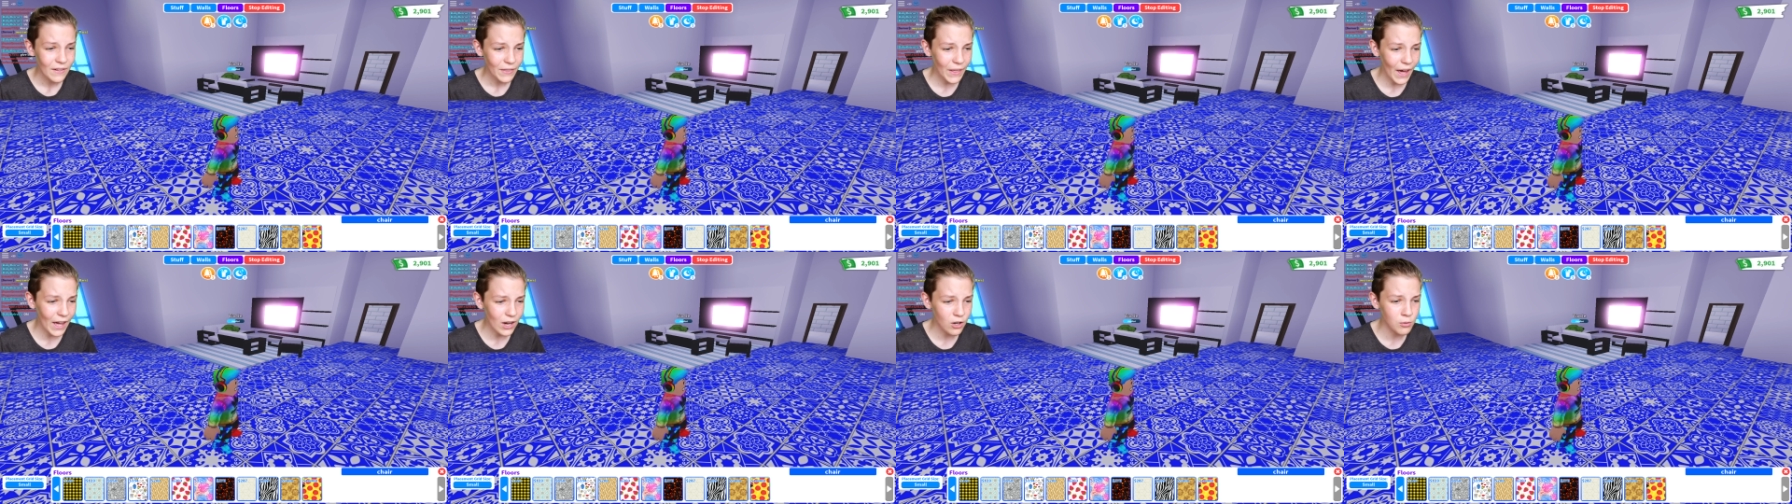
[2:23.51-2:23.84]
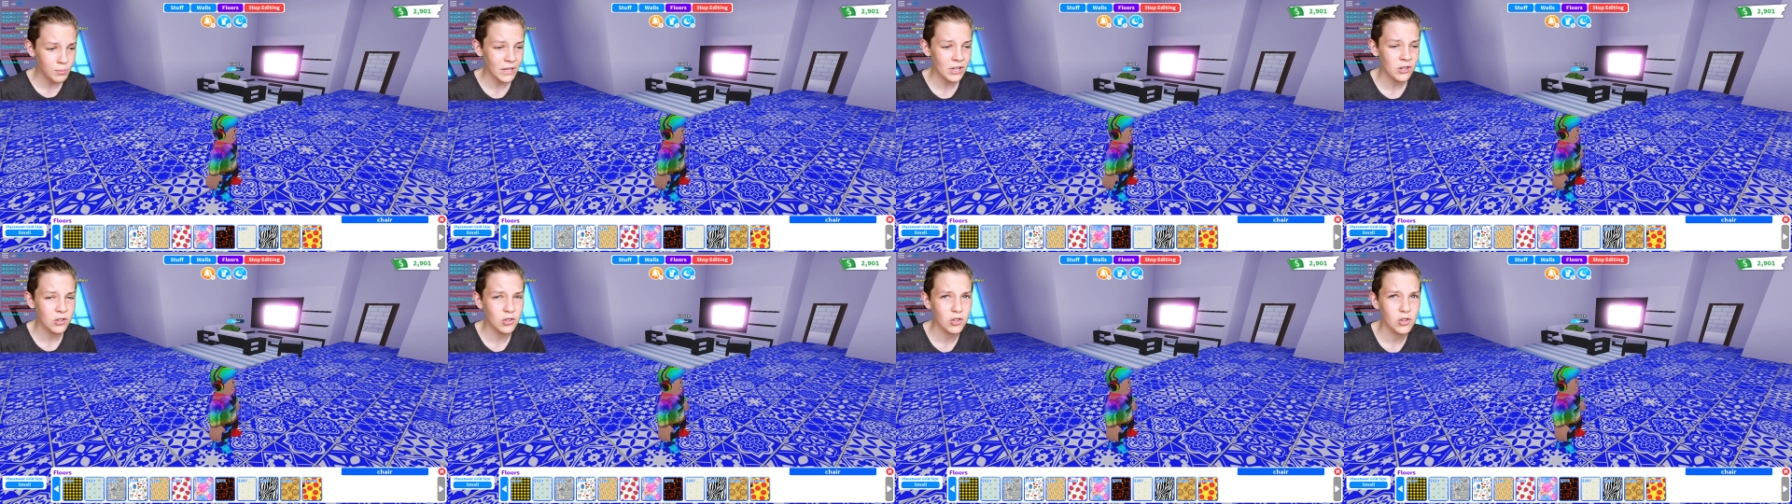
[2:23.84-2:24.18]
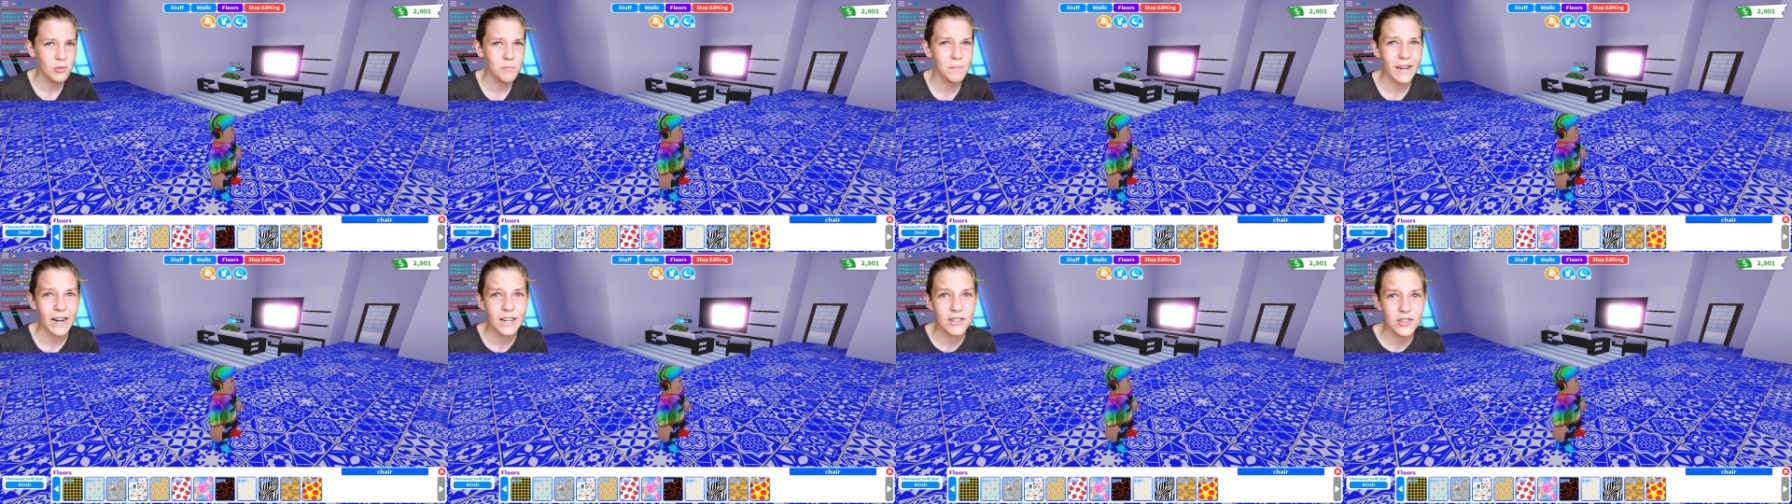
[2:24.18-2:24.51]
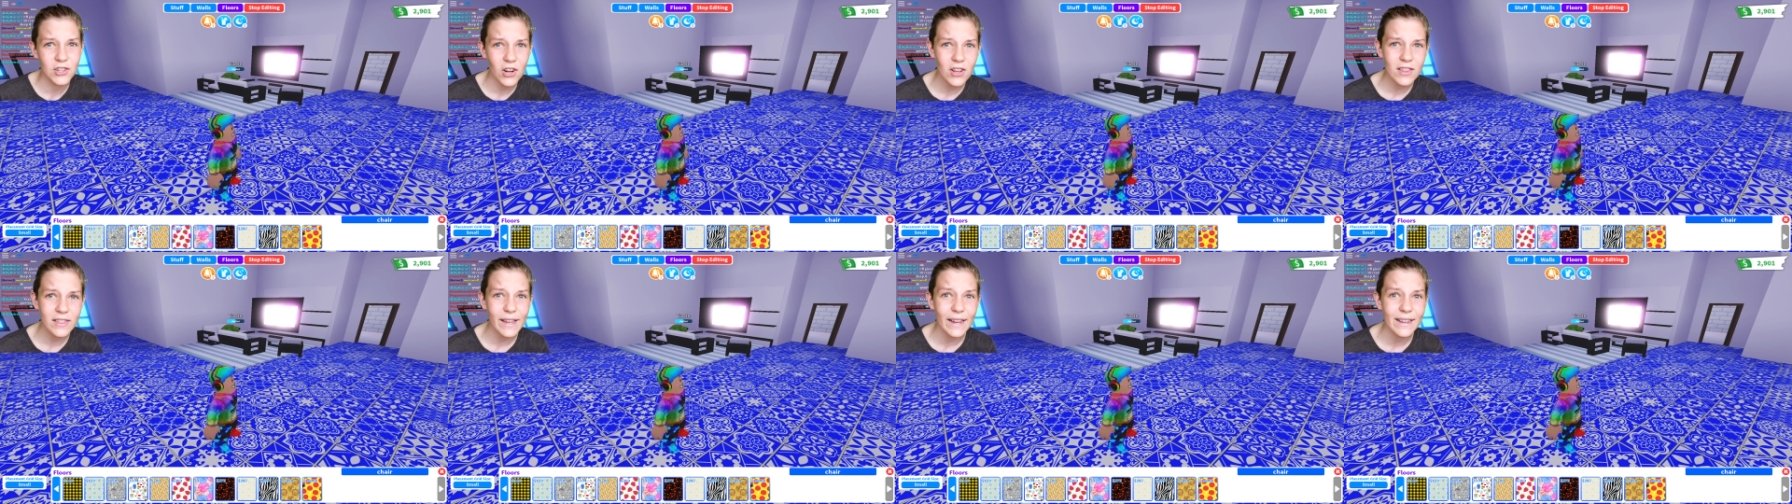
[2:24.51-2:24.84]
that would be cool, but I
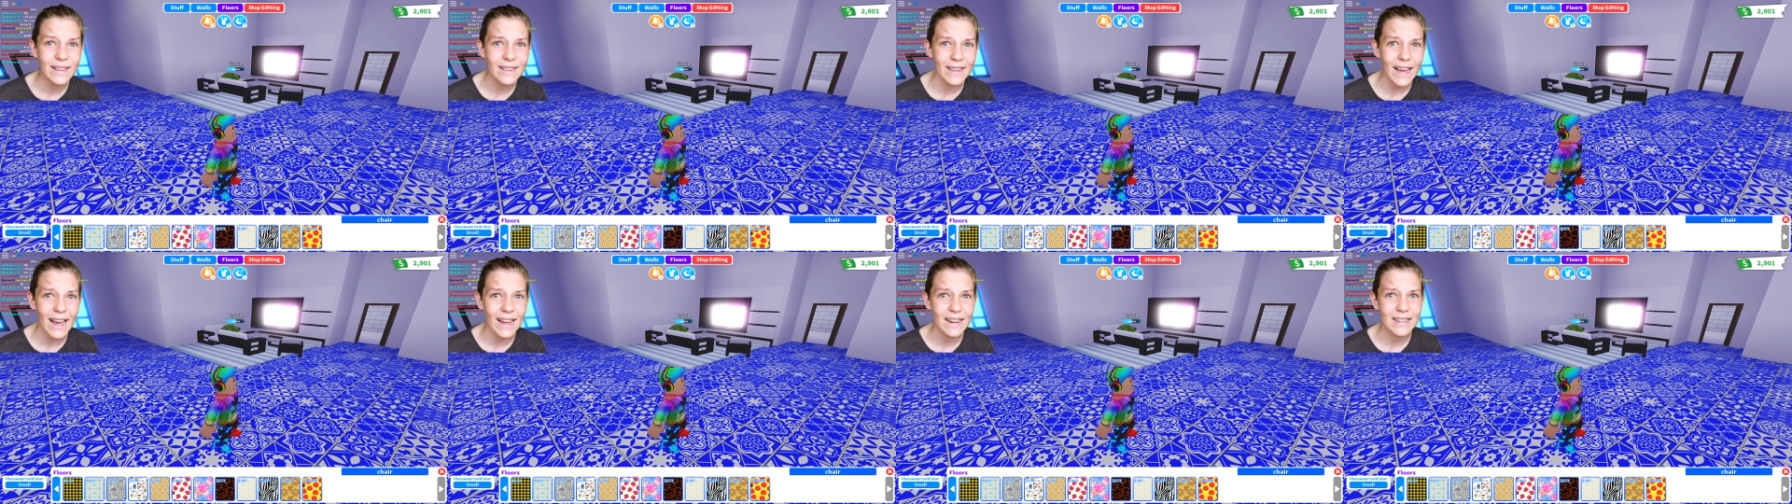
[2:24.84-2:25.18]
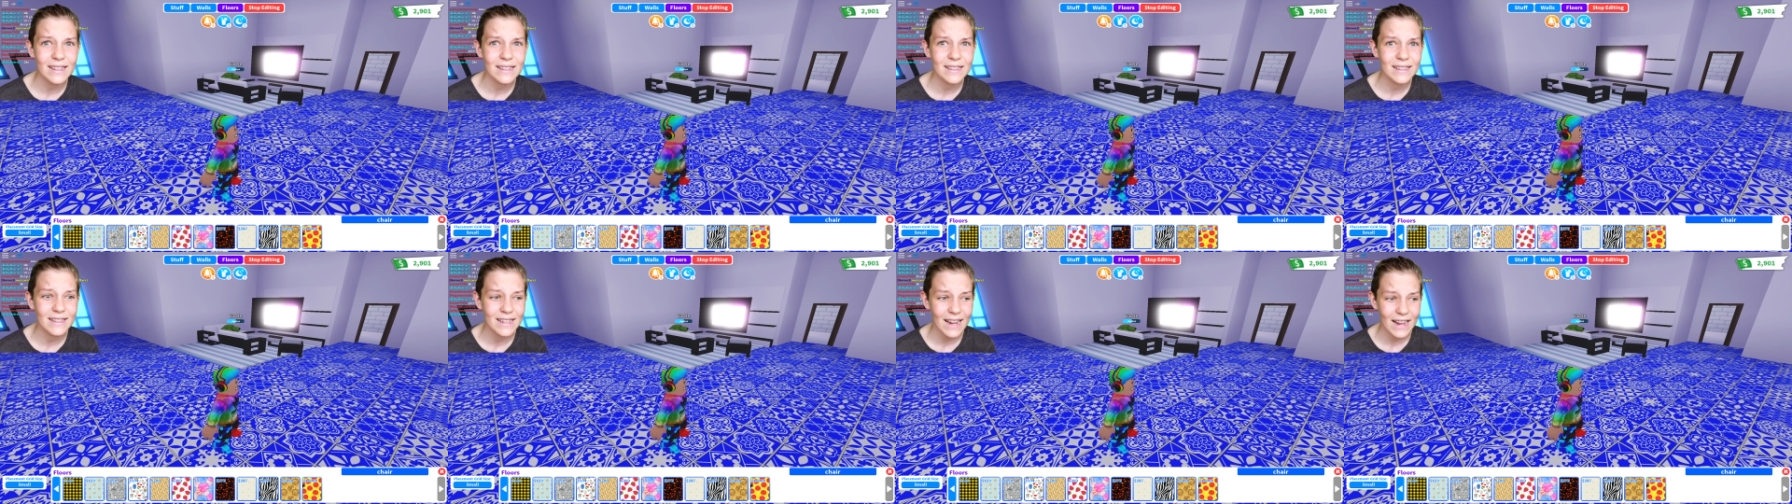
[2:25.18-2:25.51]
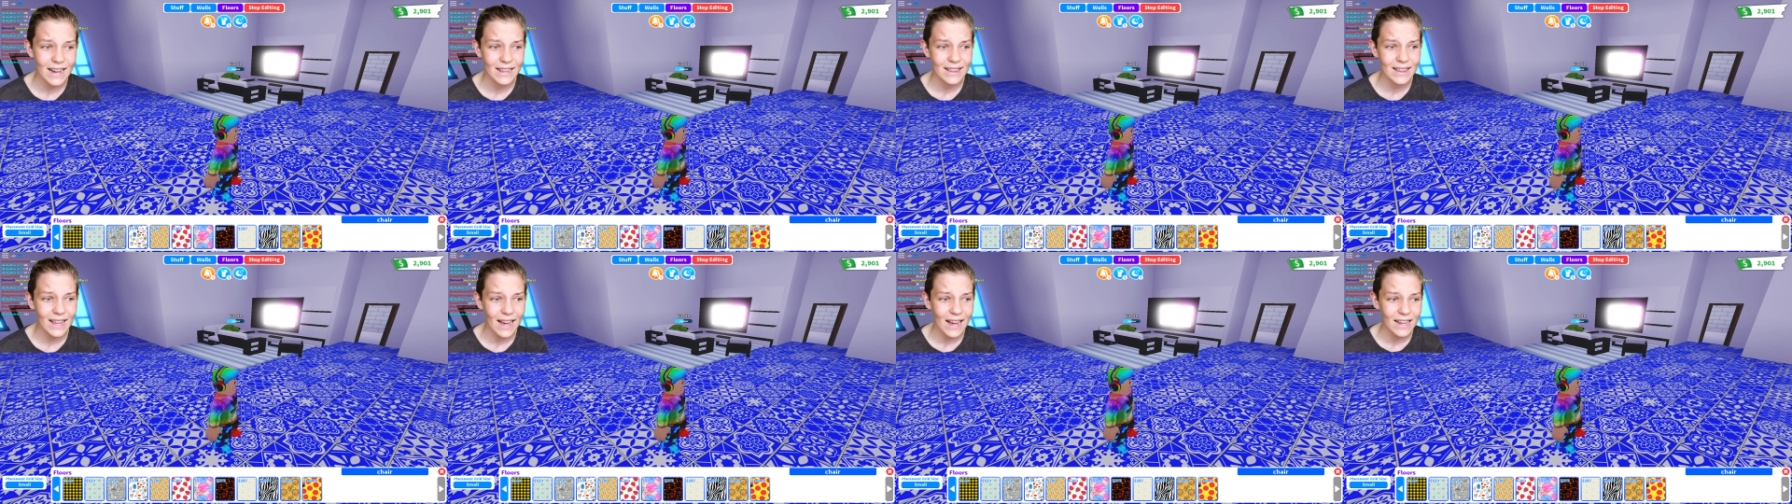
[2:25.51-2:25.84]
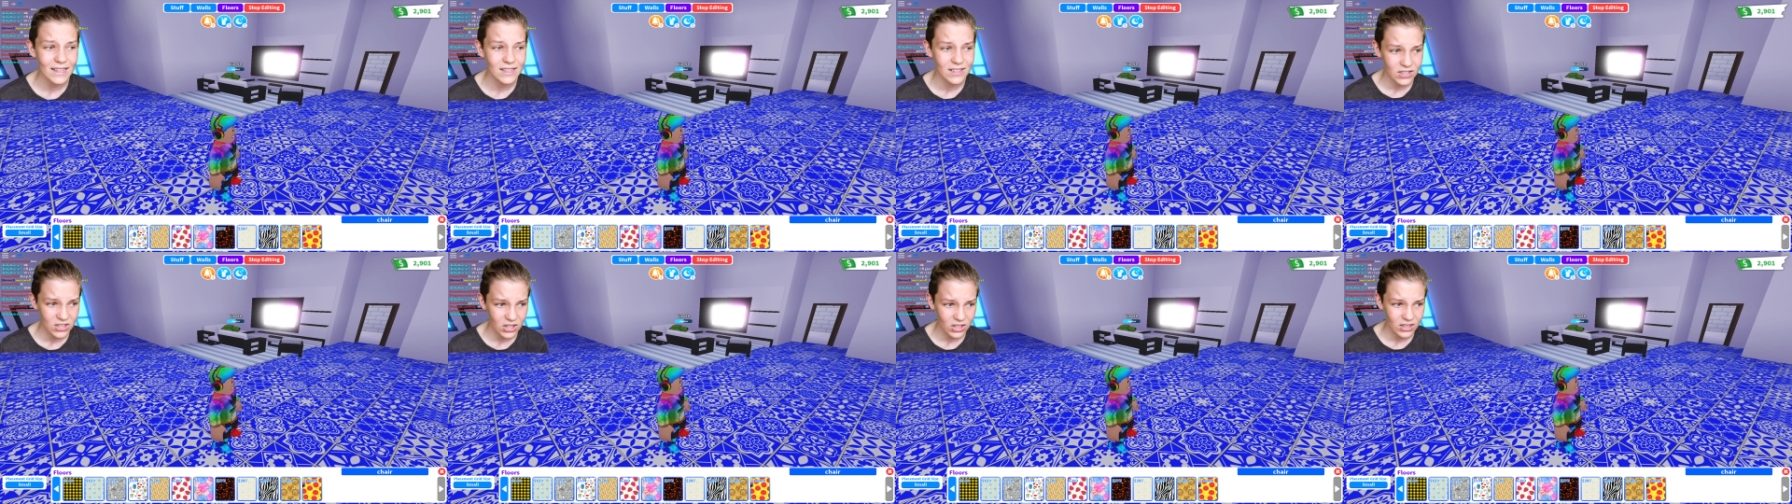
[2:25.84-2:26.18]
don't think that
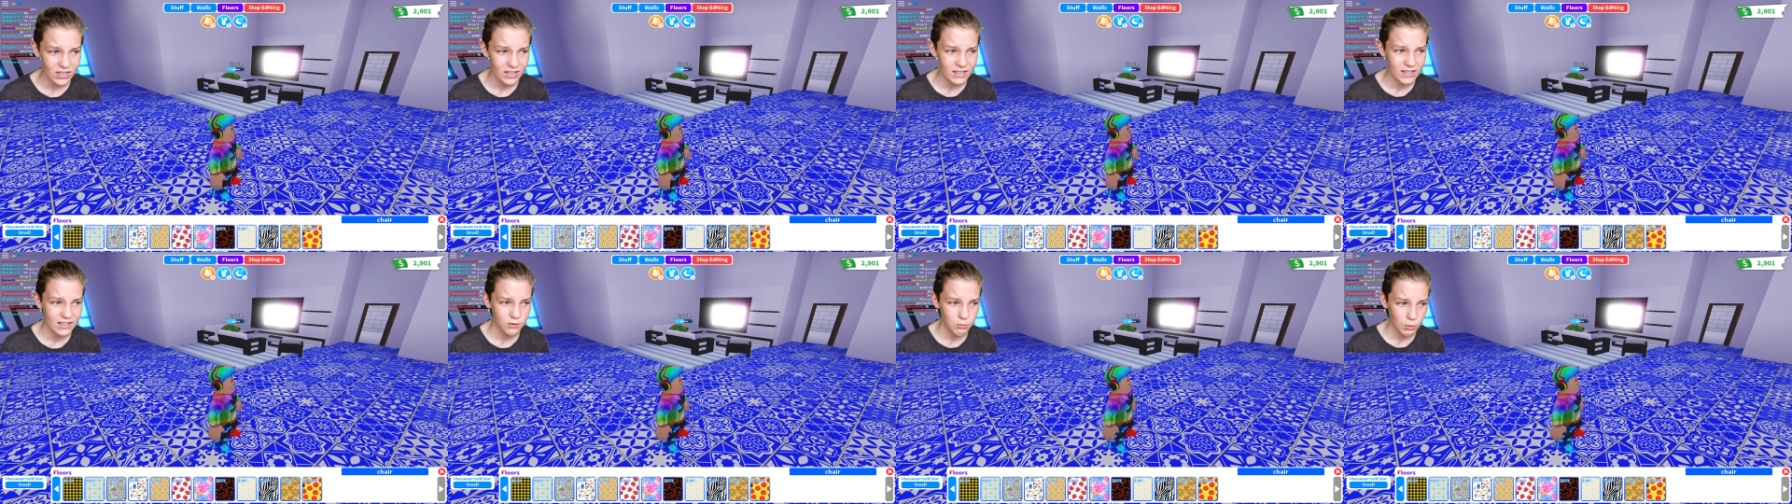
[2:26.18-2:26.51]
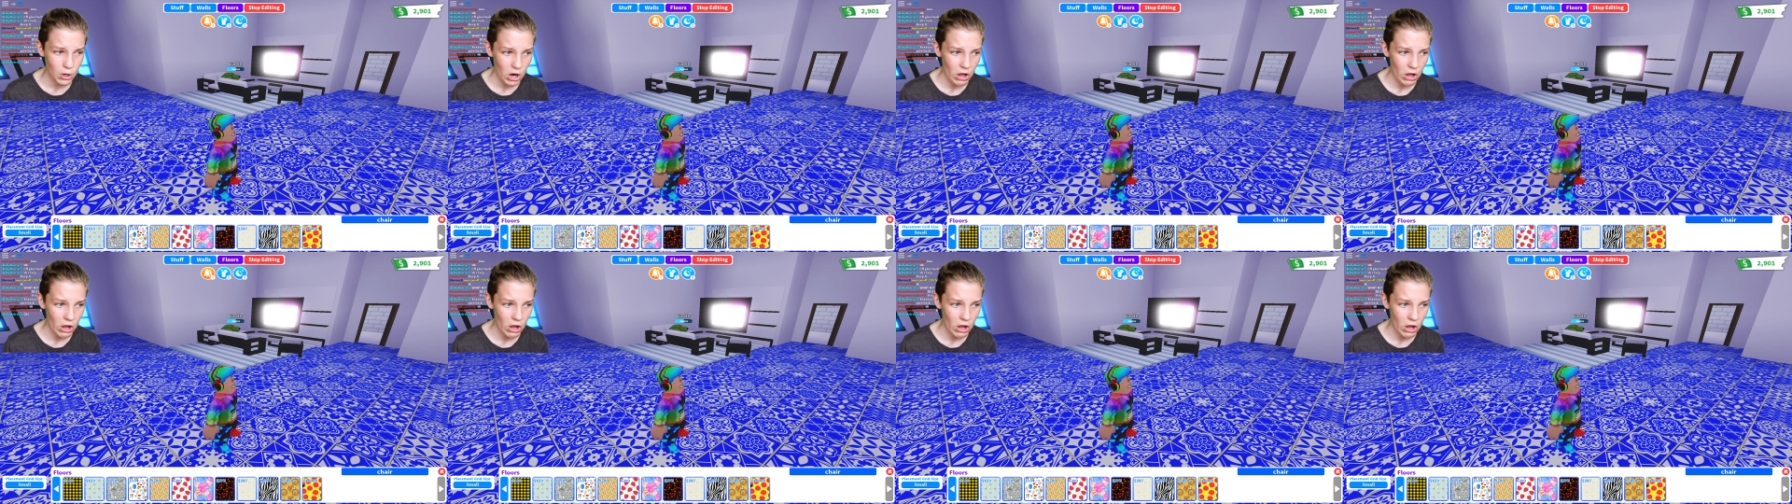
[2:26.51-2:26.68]
$10,000 is